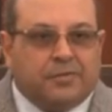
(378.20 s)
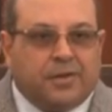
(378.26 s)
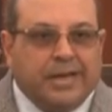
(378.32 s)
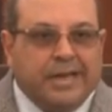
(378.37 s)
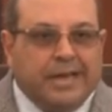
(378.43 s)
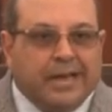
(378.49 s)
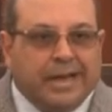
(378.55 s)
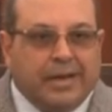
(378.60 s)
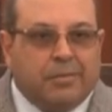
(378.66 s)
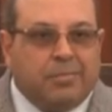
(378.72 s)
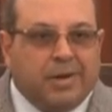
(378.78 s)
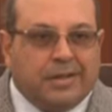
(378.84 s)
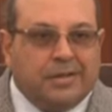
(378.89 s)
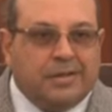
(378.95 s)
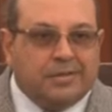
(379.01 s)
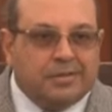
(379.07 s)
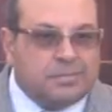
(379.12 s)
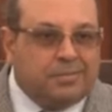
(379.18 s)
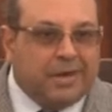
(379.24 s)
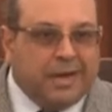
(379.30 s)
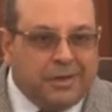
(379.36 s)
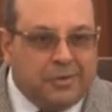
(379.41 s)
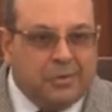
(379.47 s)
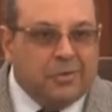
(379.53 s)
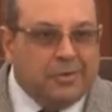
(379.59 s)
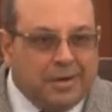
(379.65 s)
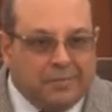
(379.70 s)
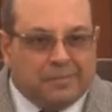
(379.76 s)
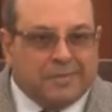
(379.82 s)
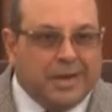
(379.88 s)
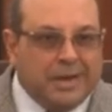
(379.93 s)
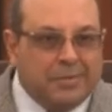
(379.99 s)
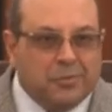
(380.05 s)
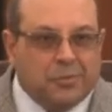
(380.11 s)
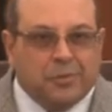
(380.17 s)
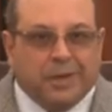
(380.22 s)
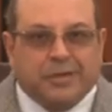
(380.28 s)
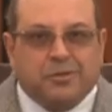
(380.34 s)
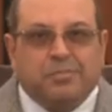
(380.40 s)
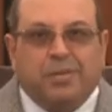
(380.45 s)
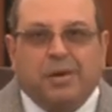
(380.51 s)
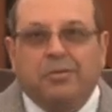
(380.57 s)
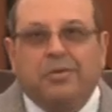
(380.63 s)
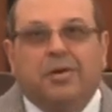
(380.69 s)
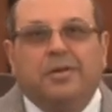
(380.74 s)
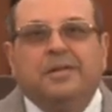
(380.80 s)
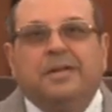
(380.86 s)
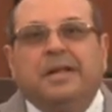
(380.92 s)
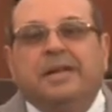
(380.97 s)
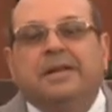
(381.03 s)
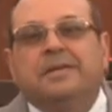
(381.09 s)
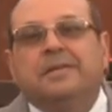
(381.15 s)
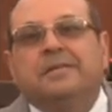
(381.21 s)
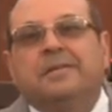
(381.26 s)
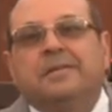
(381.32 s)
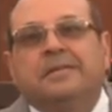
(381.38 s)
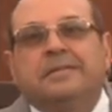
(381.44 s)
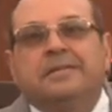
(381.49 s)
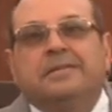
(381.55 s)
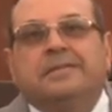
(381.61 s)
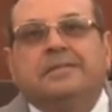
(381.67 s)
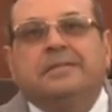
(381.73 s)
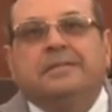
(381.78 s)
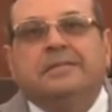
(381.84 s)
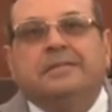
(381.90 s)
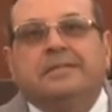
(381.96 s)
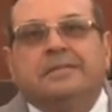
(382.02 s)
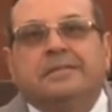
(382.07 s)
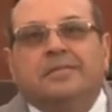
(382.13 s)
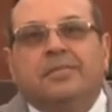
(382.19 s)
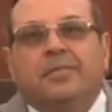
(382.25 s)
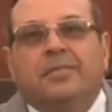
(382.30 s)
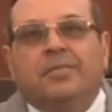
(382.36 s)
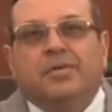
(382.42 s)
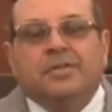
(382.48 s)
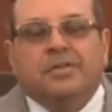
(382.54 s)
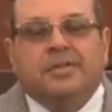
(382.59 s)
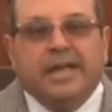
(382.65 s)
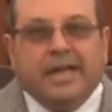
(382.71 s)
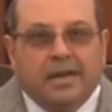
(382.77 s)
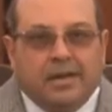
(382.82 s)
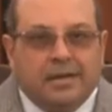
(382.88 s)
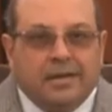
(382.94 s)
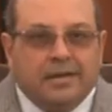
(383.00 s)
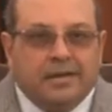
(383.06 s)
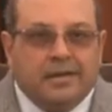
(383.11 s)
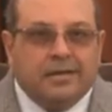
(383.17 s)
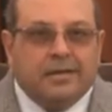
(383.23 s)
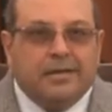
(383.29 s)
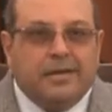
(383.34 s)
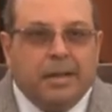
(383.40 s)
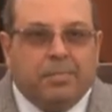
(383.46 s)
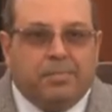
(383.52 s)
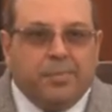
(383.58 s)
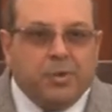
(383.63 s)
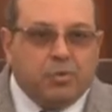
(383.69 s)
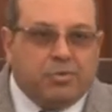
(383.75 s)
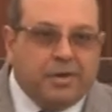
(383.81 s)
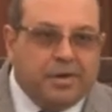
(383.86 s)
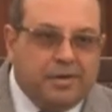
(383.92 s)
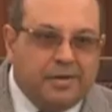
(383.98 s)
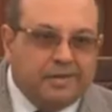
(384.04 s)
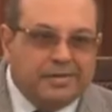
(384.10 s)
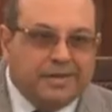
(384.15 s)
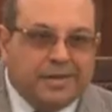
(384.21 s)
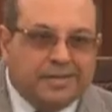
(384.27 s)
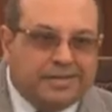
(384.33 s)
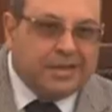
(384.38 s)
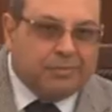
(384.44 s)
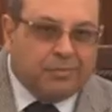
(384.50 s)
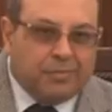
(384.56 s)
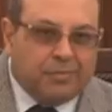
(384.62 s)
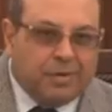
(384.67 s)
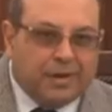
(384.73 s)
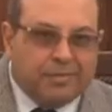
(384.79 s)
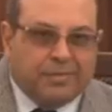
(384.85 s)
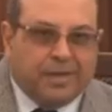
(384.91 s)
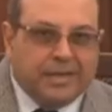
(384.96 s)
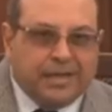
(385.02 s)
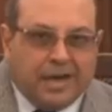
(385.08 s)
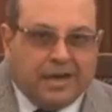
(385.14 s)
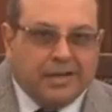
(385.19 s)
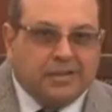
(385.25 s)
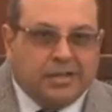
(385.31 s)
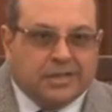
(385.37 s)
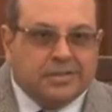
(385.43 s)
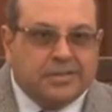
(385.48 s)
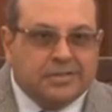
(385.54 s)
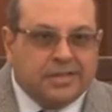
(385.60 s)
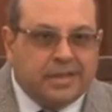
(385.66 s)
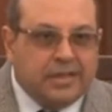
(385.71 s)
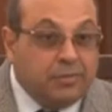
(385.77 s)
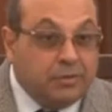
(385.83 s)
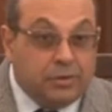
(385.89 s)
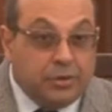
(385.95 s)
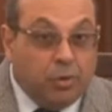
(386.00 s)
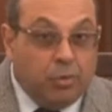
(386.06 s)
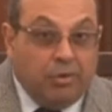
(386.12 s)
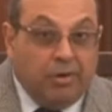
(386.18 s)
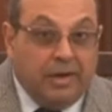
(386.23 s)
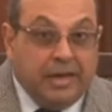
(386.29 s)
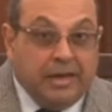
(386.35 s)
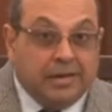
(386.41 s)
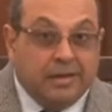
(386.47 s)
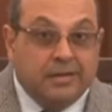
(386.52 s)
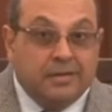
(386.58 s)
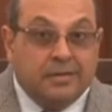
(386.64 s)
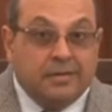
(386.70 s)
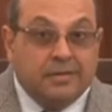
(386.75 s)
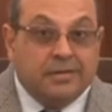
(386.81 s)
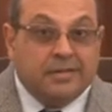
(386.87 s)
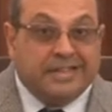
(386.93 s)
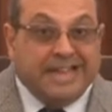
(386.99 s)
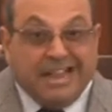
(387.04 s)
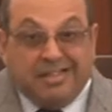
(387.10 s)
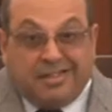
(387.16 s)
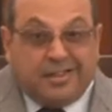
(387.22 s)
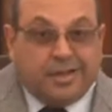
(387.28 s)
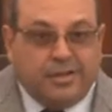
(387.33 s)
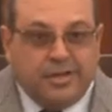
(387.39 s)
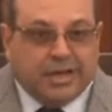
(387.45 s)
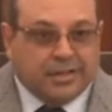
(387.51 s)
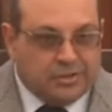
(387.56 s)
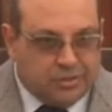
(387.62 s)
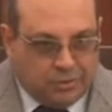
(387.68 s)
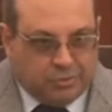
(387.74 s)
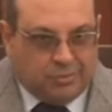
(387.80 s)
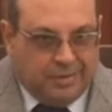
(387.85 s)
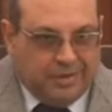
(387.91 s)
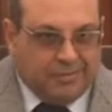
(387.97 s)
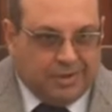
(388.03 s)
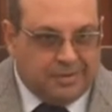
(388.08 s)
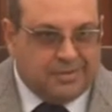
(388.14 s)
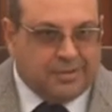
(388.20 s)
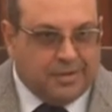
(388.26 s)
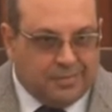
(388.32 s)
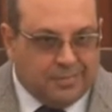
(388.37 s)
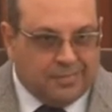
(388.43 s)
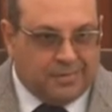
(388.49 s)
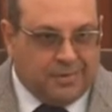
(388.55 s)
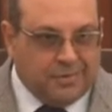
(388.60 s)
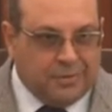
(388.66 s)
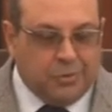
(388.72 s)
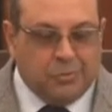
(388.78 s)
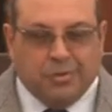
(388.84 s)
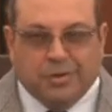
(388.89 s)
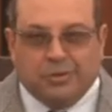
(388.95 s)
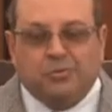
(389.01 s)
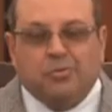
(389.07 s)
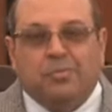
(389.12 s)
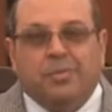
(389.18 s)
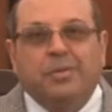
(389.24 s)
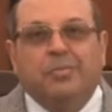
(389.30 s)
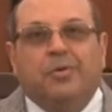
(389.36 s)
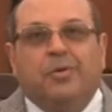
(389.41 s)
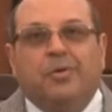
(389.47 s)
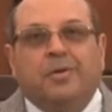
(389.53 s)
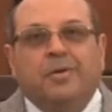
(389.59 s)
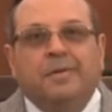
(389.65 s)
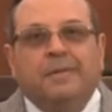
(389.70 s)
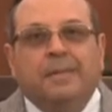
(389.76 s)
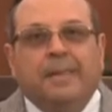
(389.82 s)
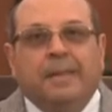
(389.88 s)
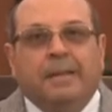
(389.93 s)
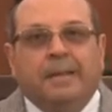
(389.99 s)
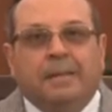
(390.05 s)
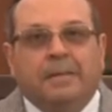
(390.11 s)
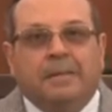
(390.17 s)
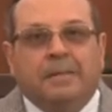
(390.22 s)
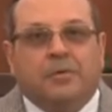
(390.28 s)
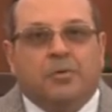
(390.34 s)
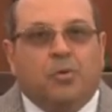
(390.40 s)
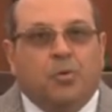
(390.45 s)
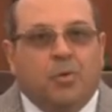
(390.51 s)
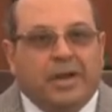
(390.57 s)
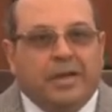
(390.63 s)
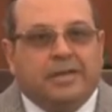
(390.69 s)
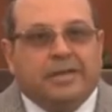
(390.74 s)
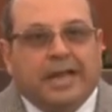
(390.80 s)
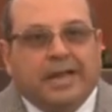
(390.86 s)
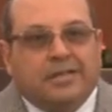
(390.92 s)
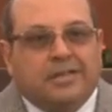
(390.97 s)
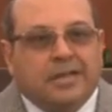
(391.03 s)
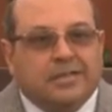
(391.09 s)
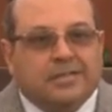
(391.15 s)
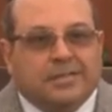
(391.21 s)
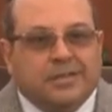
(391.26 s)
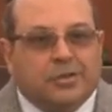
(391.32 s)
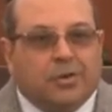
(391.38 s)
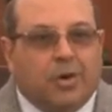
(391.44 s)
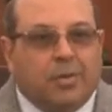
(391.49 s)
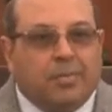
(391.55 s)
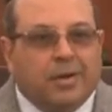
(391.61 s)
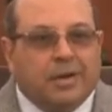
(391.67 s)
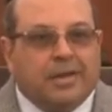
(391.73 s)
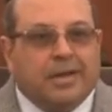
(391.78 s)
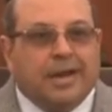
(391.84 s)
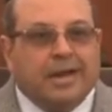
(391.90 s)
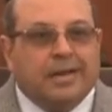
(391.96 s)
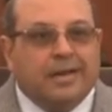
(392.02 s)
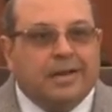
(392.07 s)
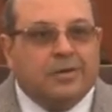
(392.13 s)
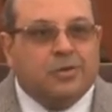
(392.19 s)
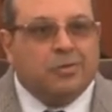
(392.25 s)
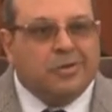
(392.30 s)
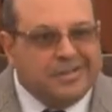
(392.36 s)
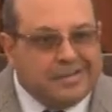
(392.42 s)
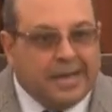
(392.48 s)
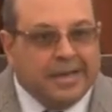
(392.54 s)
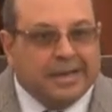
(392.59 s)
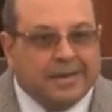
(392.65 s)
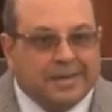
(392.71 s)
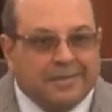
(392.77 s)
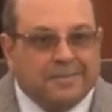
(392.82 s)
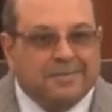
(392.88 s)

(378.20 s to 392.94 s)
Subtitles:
three great brothers, but I don't have time to expound on that, was then deputed as one of the young judges, and he was the only 10th judge to ever serve on the US Supreme Court, to go and tell Justice Robert Grier to resign.